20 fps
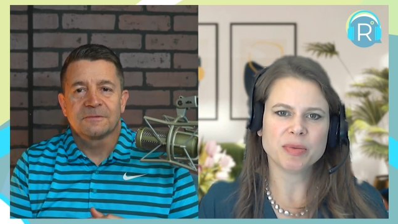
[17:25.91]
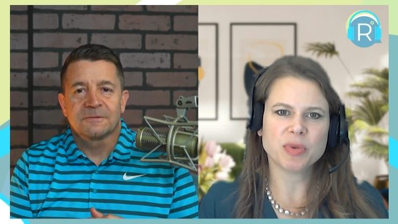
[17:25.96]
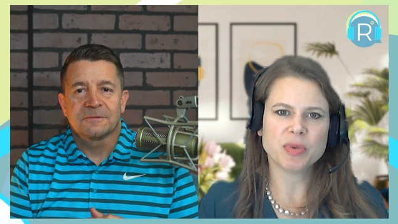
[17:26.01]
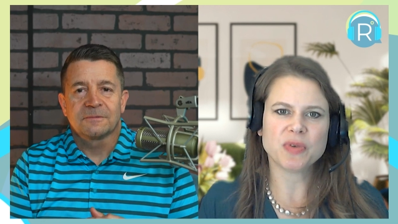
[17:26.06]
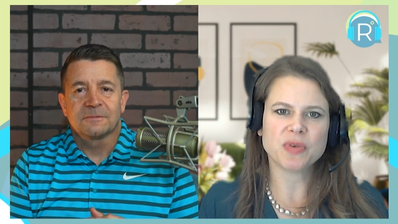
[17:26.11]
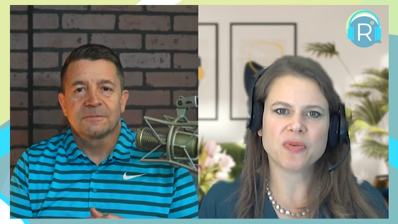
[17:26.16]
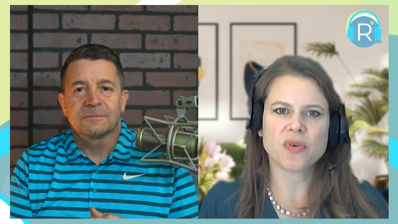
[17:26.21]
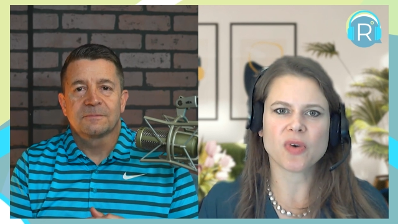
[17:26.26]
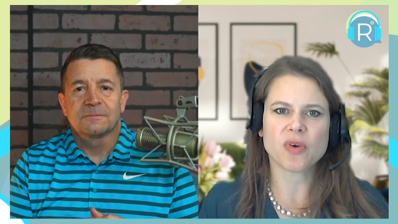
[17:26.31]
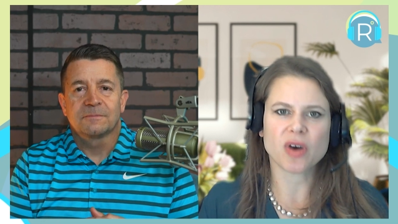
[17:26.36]

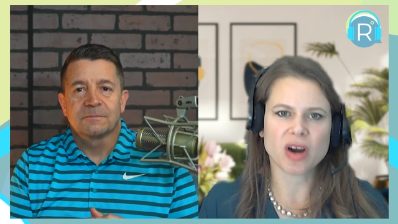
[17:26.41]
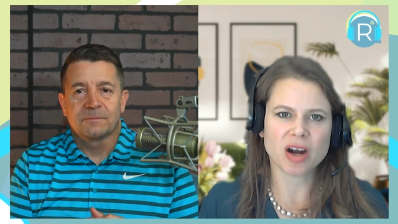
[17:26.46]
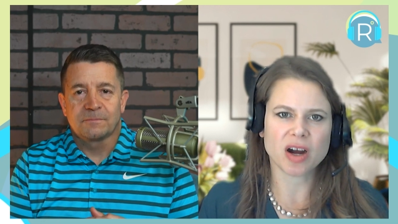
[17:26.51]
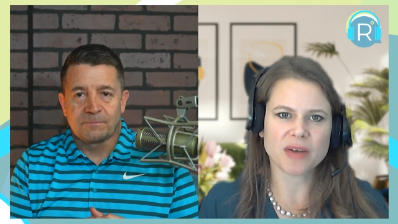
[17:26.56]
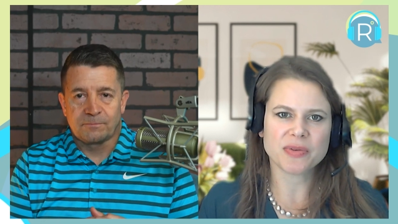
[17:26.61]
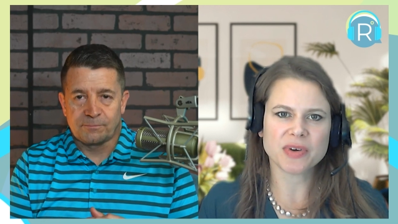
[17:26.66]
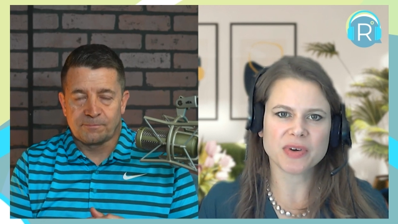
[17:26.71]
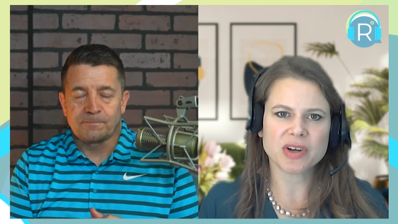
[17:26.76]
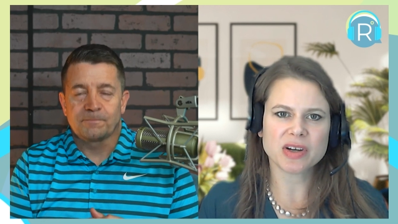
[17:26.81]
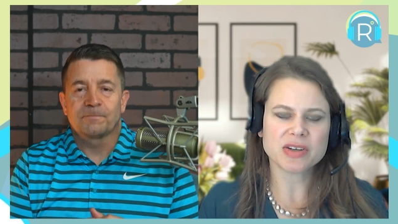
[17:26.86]
Speaker 1: before
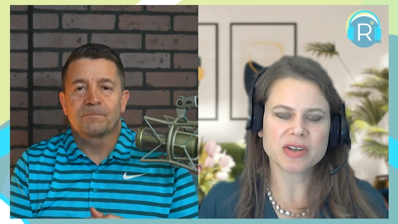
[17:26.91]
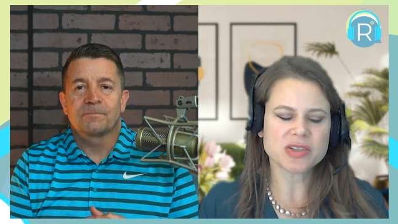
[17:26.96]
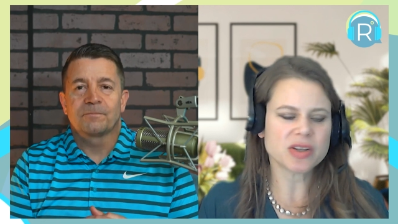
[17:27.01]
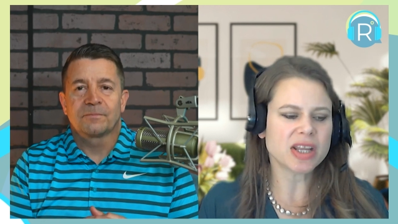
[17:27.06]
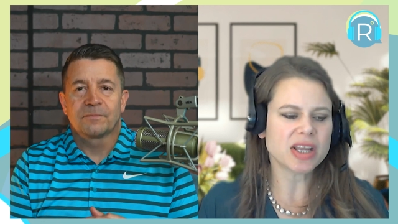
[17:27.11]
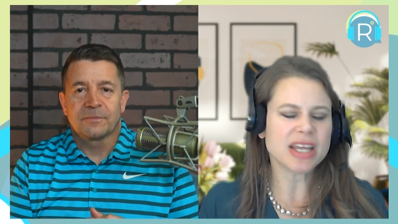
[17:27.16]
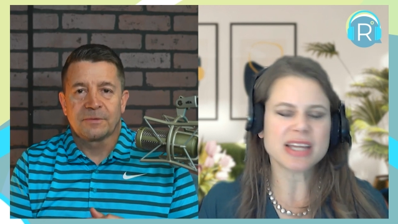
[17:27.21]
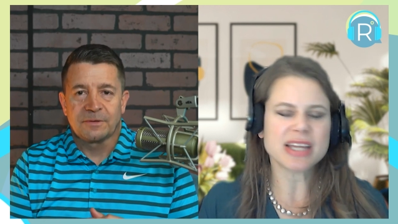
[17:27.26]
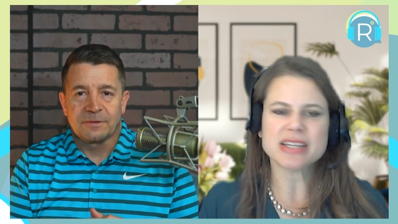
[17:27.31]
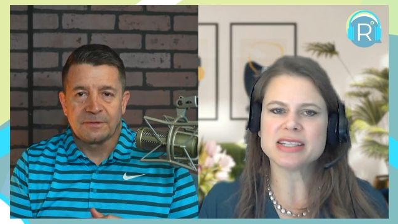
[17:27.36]
offer, so
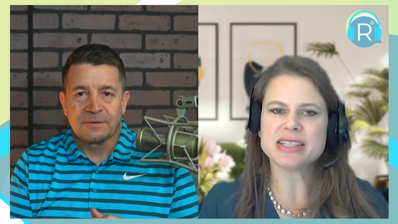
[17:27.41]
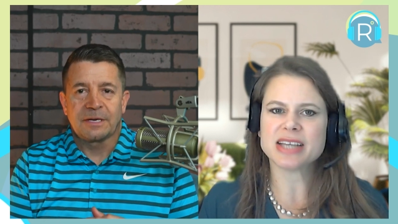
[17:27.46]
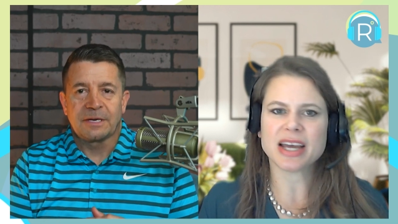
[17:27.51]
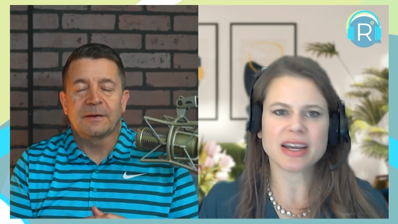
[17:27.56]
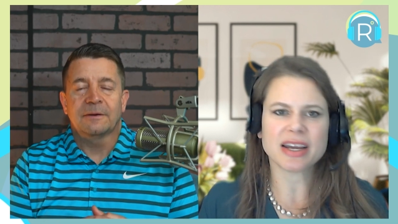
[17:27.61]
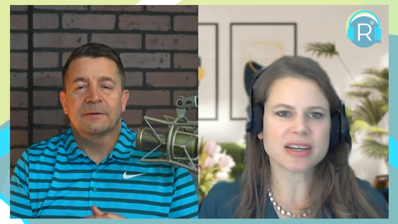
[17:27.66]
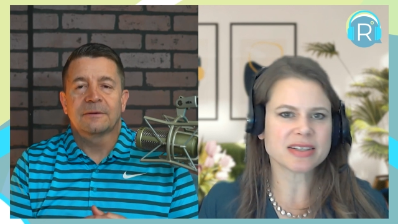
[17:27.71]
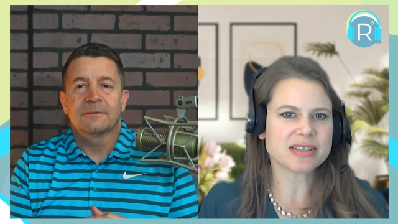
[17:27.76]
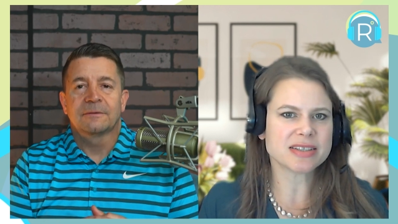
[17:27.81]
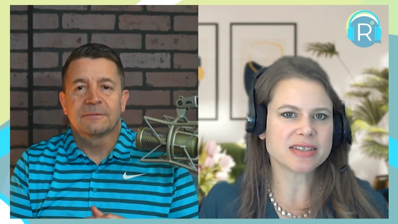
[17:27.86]
they can
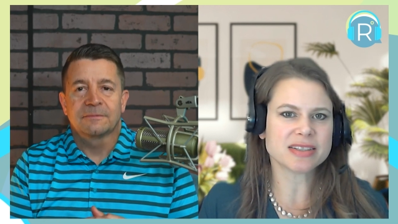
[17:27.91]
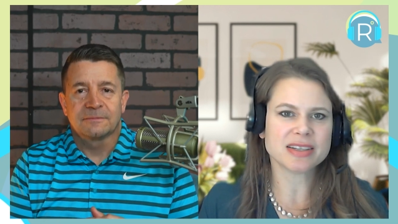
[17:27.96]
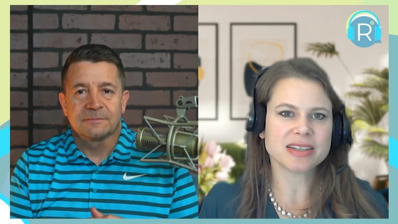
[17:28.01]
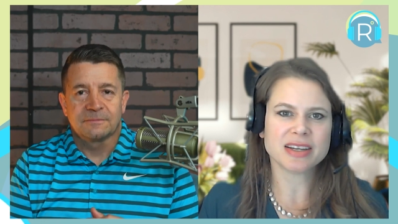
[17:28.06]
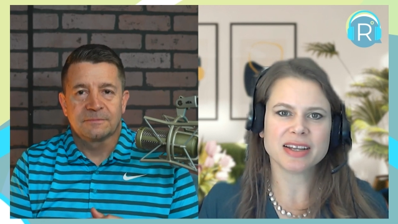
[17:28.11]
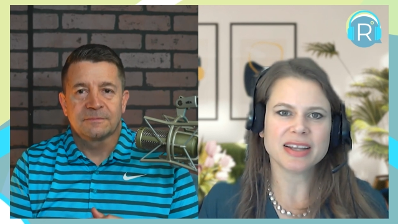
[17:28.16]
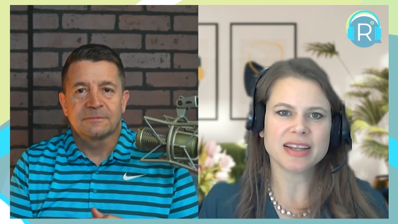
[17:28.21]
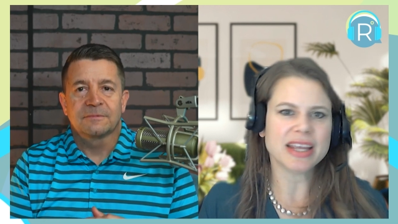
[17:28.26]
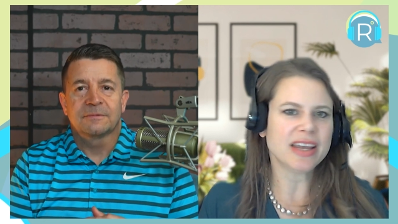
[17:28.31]
text. Yeah.